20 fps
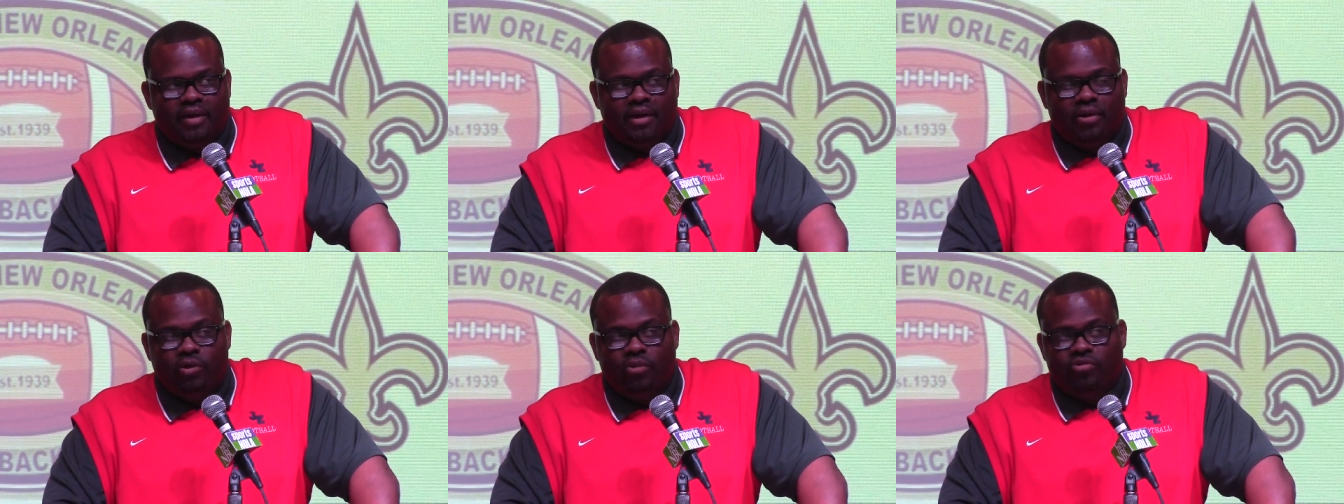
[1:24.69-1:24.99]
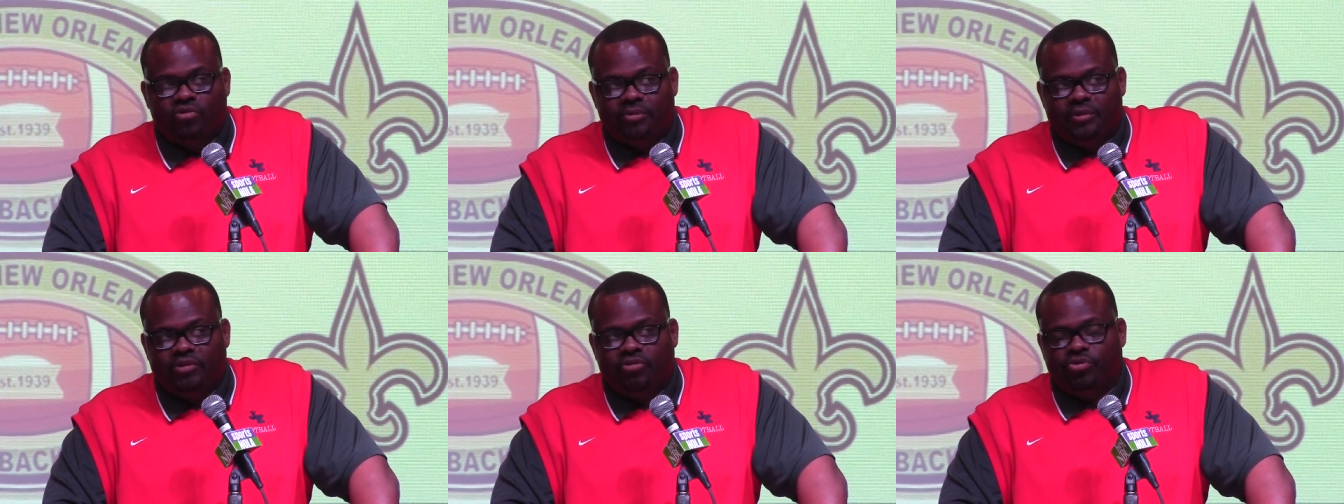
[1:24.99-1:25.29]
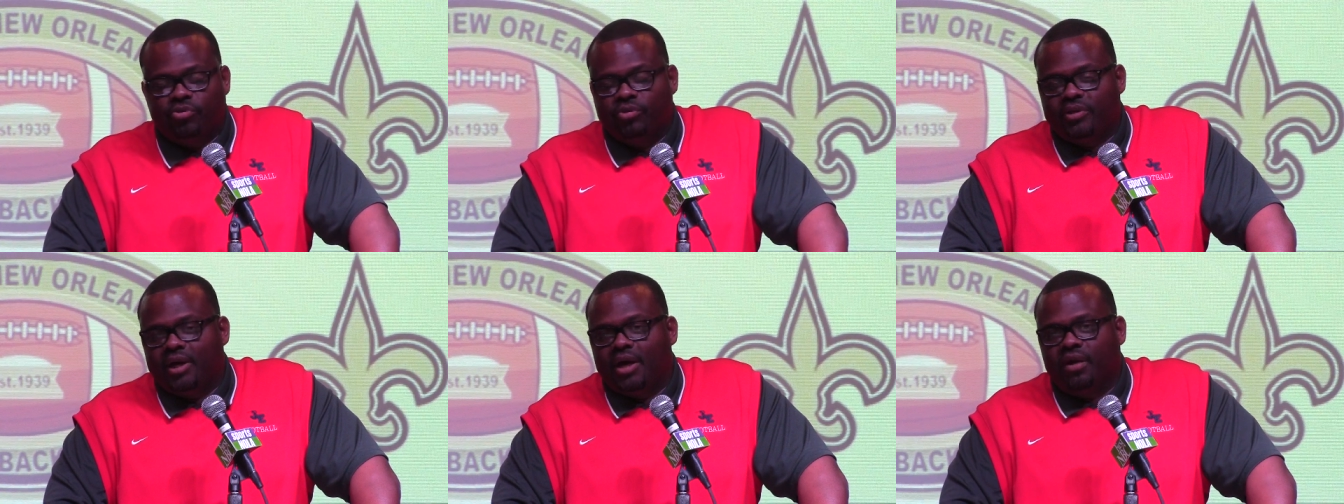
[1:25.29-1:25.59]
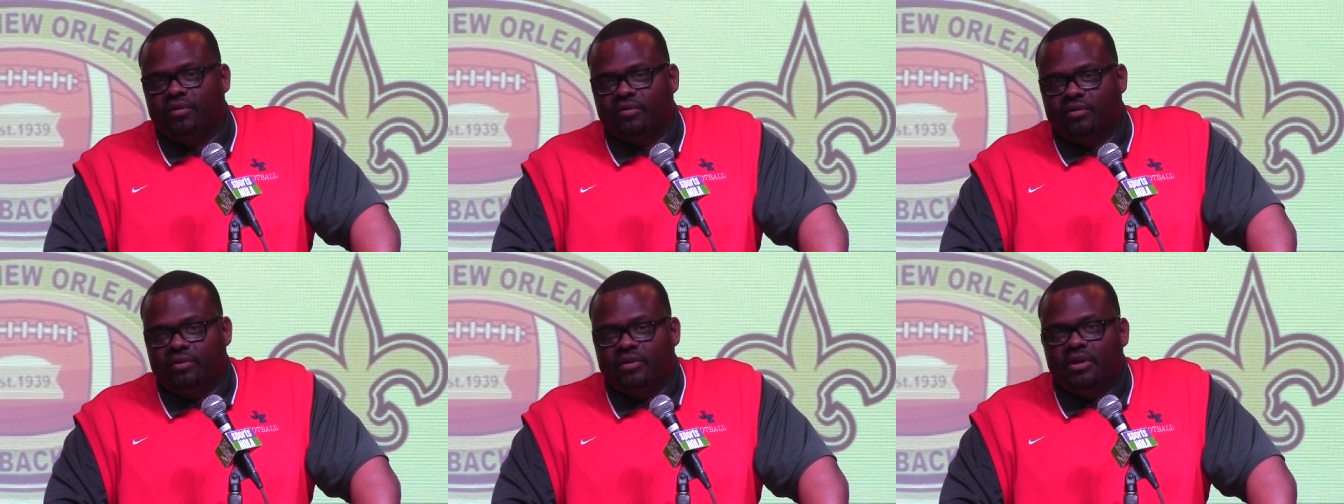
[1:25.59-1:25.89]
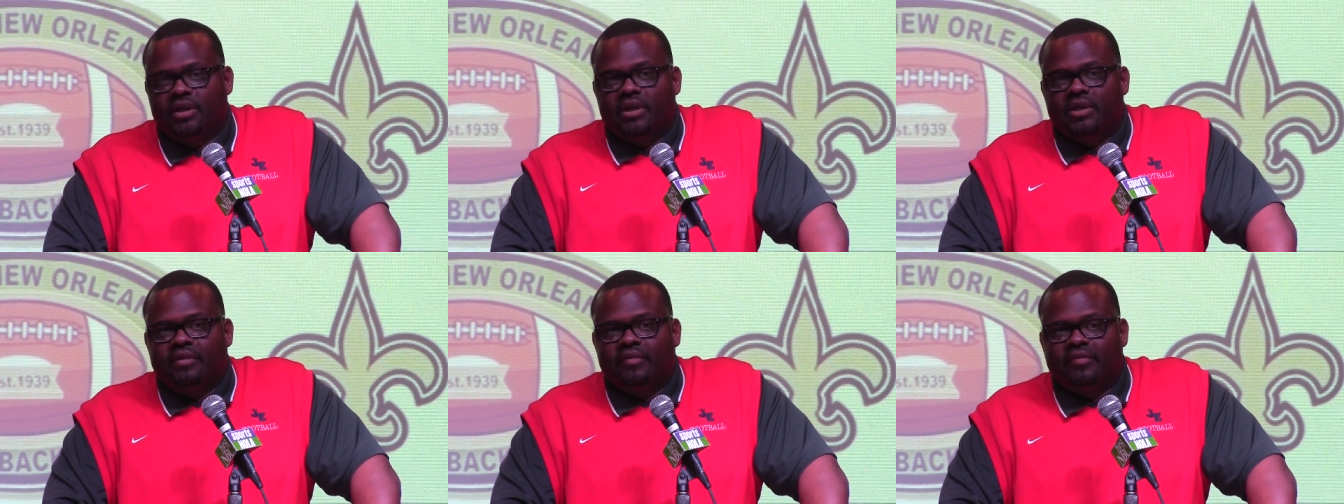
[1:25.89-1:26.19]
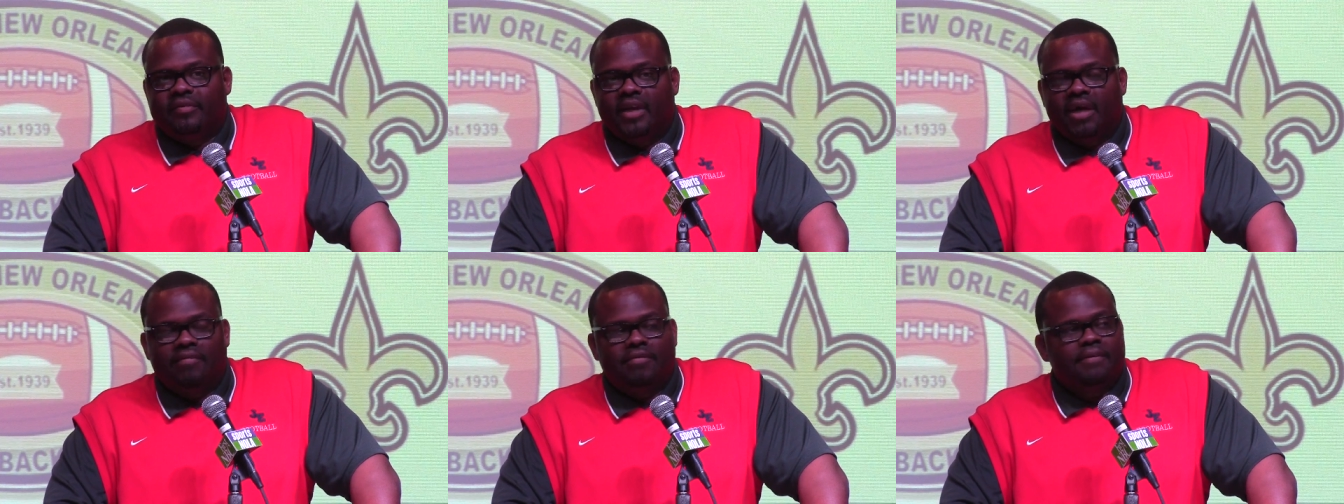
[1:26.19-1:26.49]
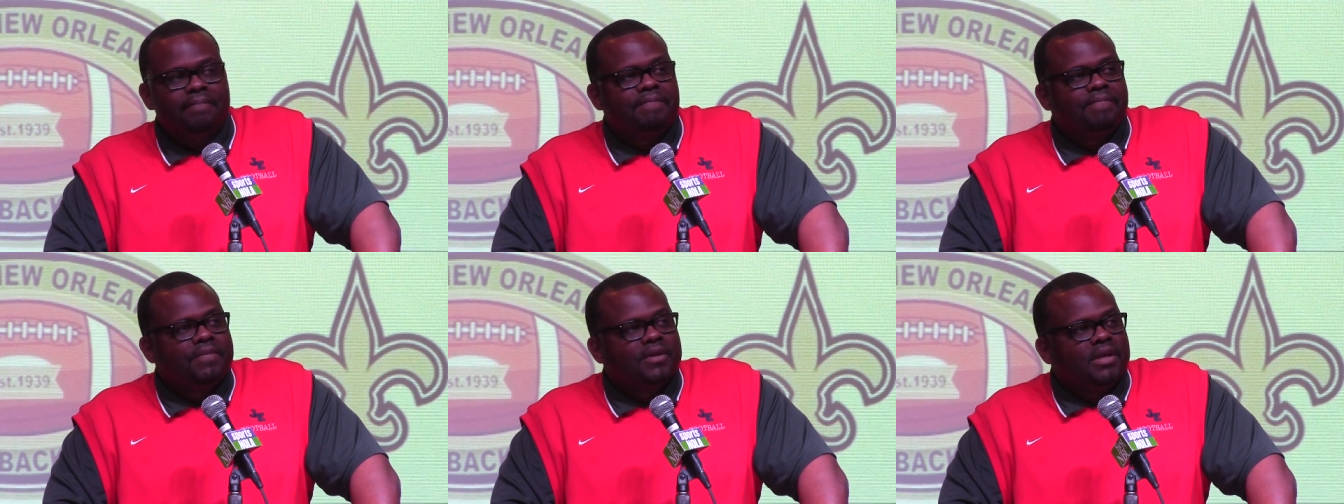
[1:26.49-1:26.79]
I coached them in
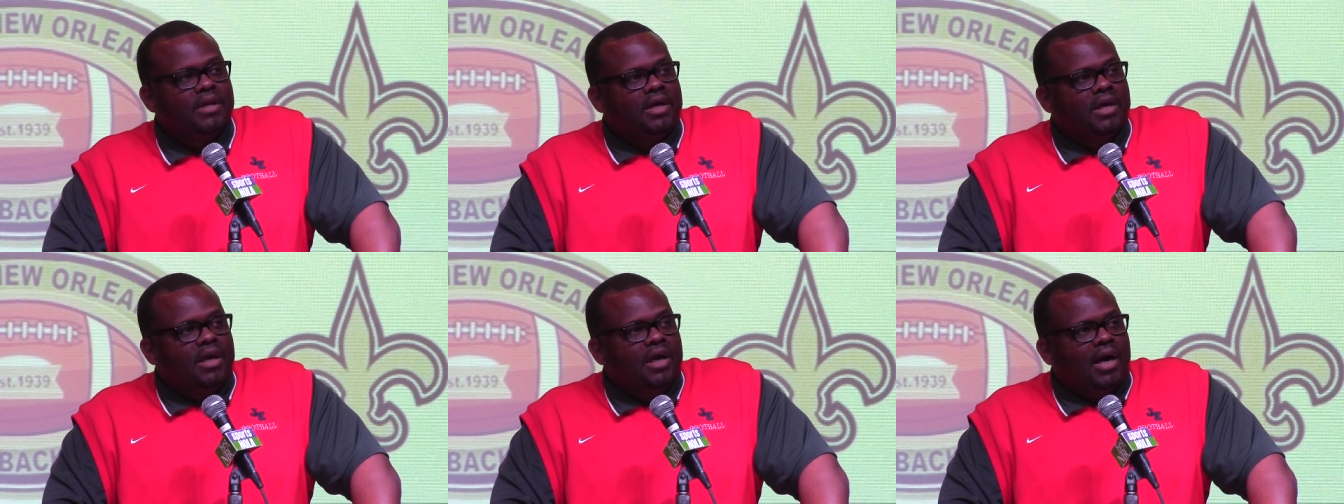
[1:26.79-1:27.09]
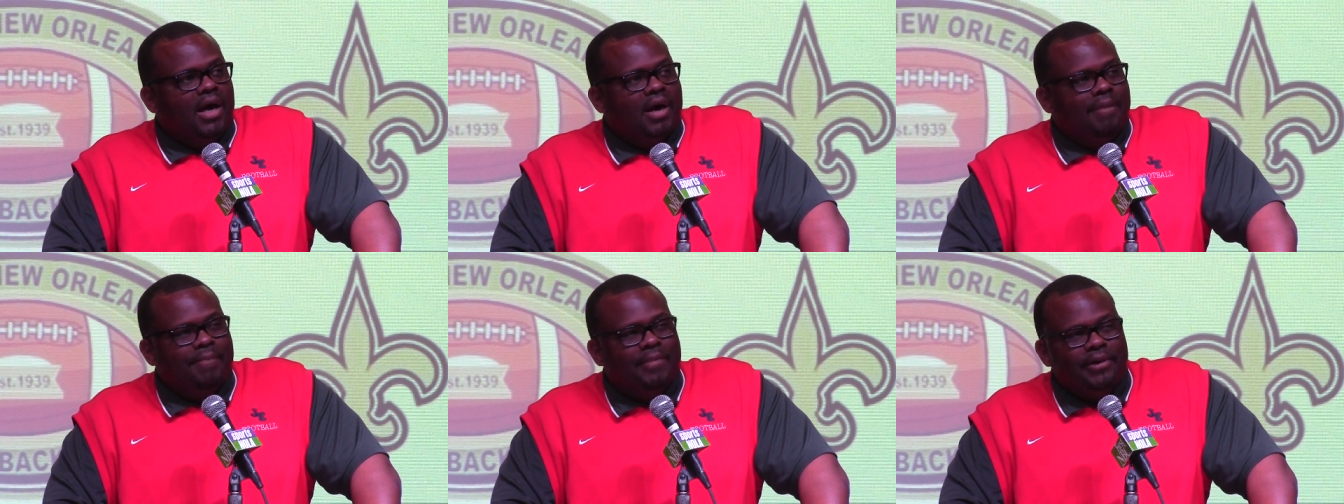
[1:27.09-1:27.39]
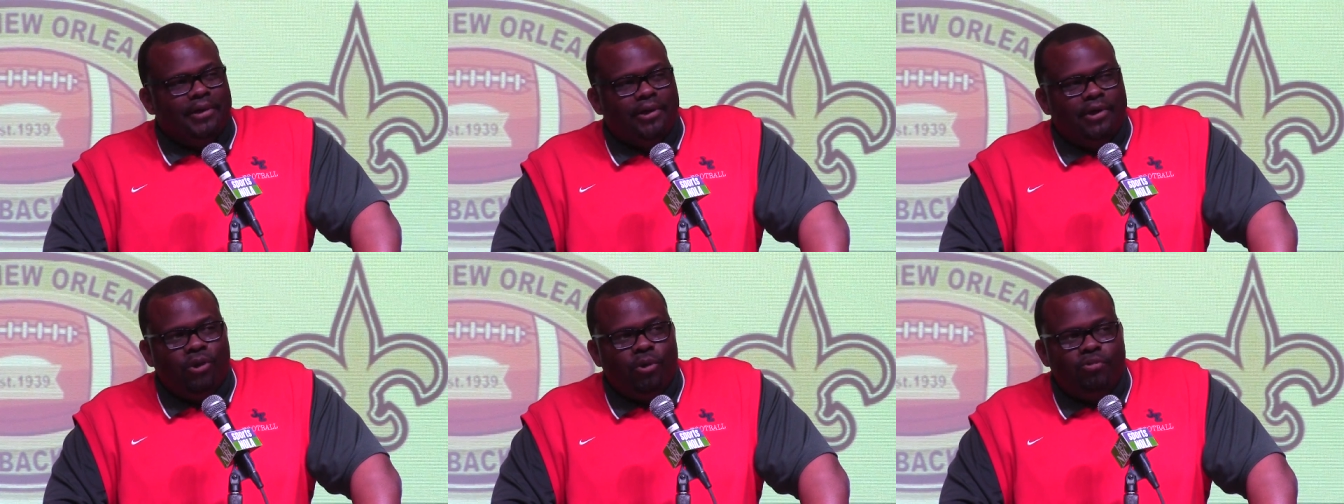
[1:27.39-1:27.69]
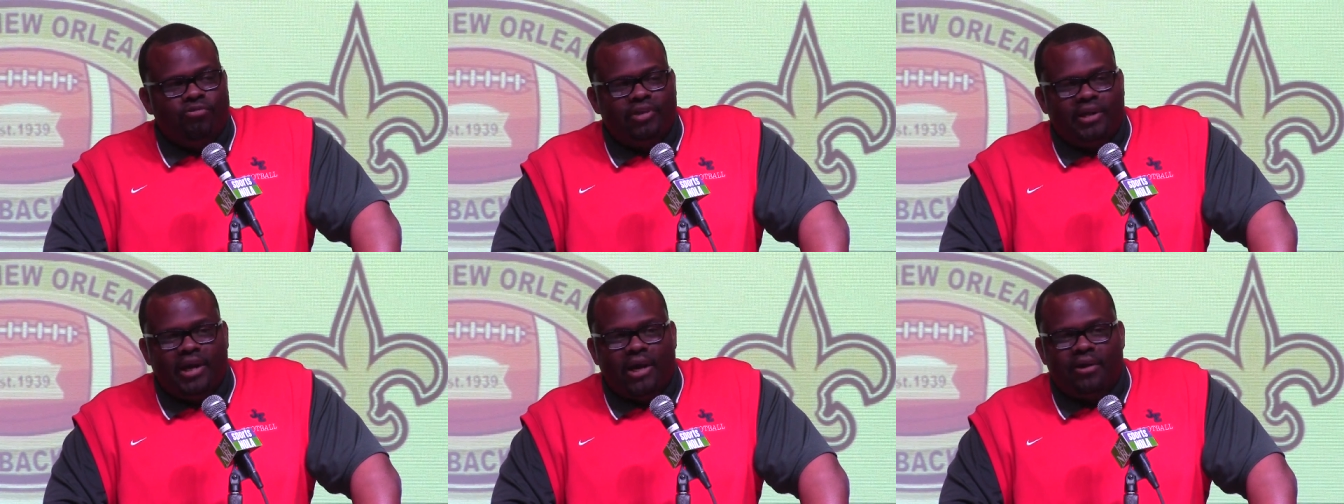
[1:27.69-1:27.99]
2007. I've been a coach at